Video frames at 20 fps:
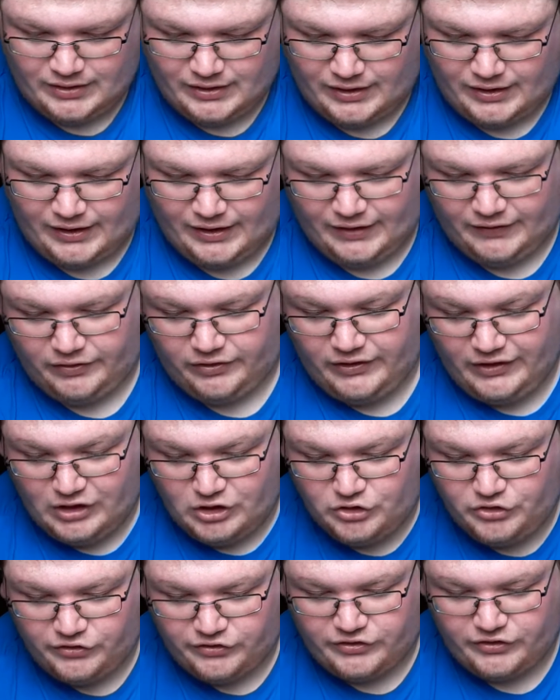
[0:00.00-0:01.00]
Uh, the
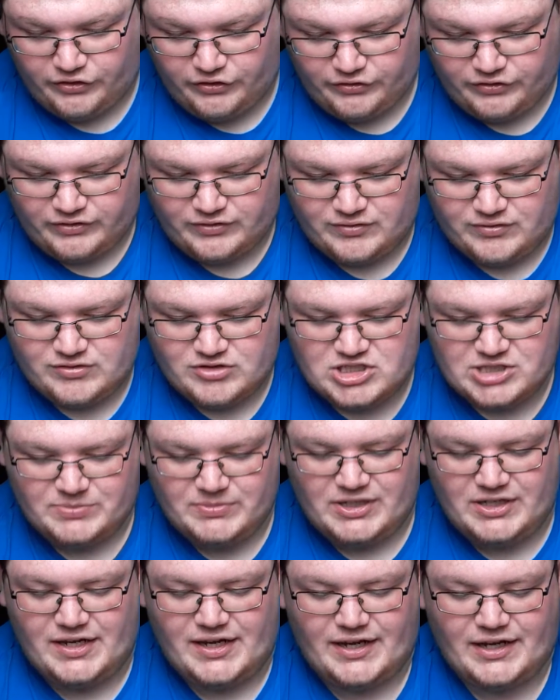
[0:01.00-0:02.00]
Usos,
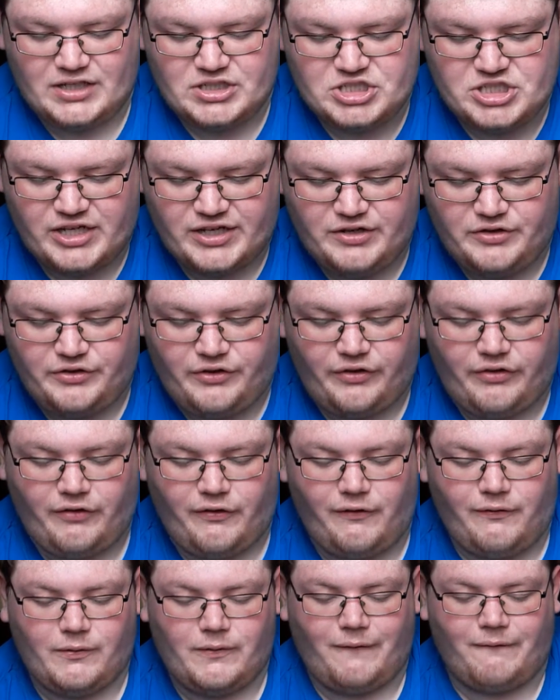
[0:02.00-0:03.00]
Jimmy and Jay
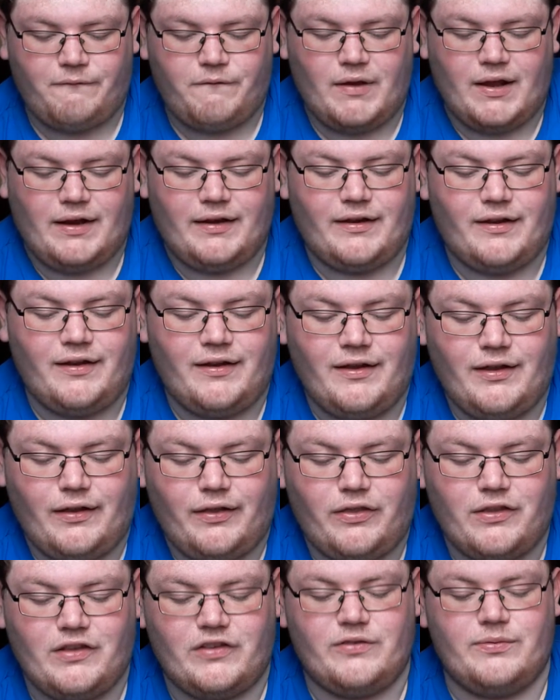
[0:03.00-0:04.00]
Uso defended
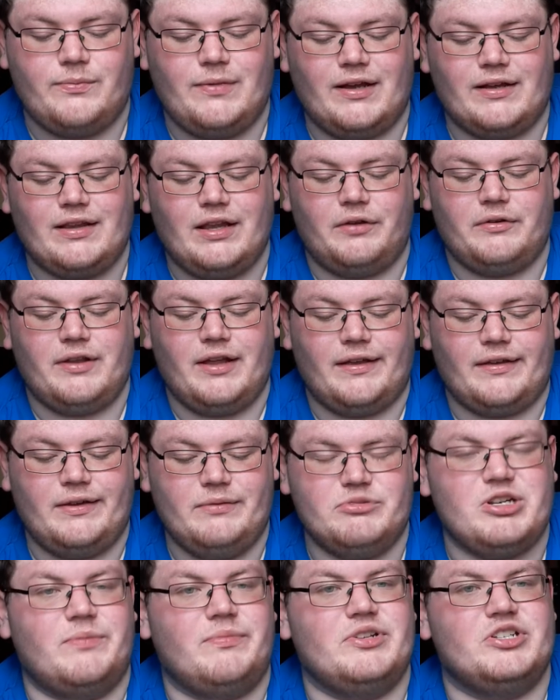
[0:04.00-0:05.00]
the SmackDown Tag Team
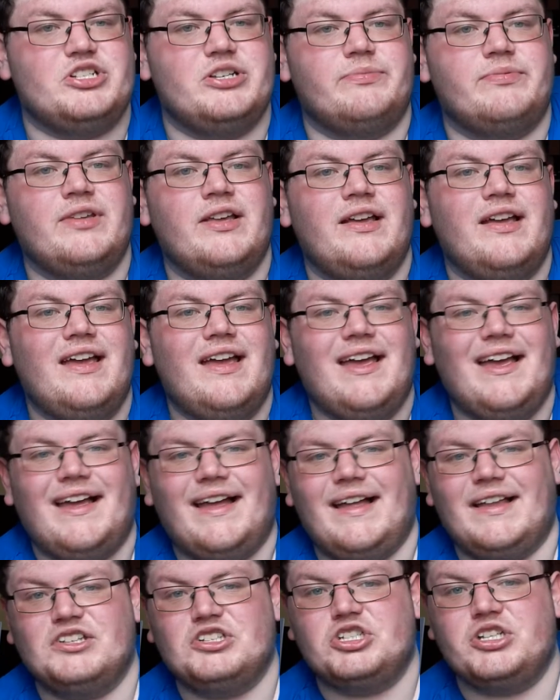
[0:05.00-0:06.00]
Championships
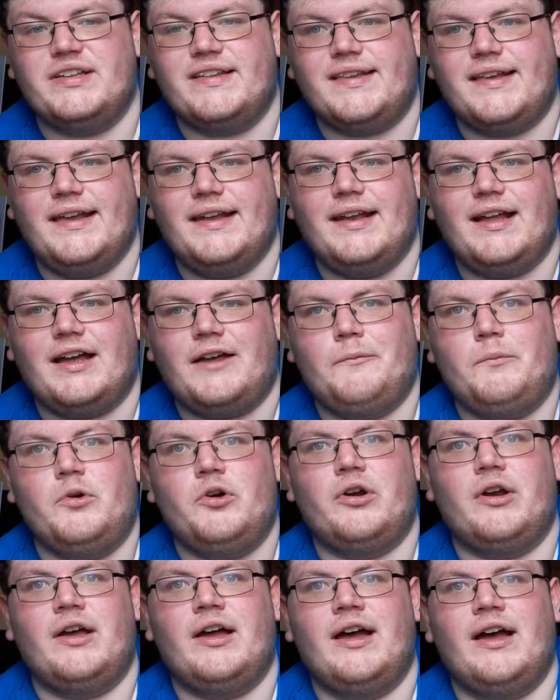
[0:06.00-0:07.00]
against Shinsuke
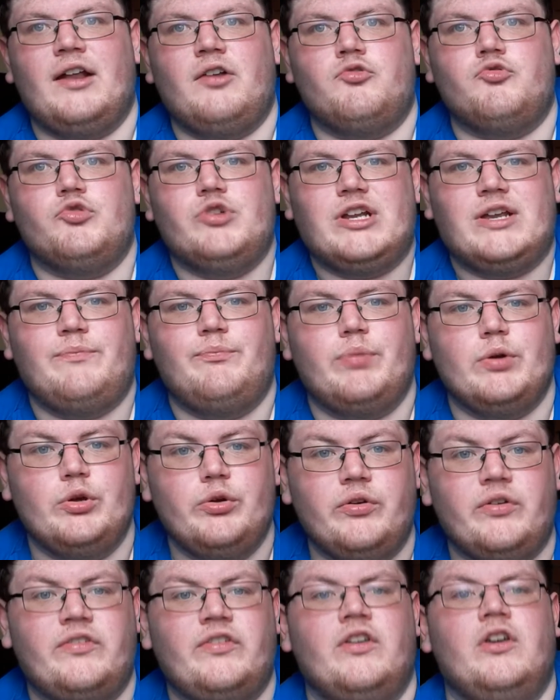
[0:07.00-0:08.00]
Nakamura and Rick
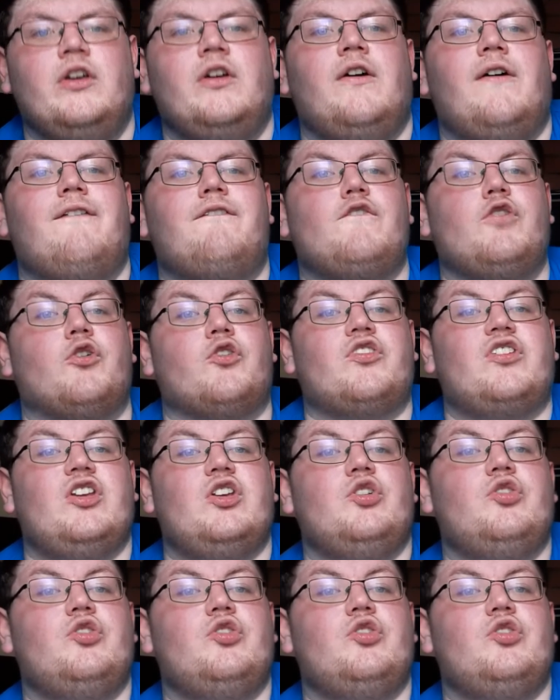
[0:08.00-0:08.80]
Boogs. Of course, the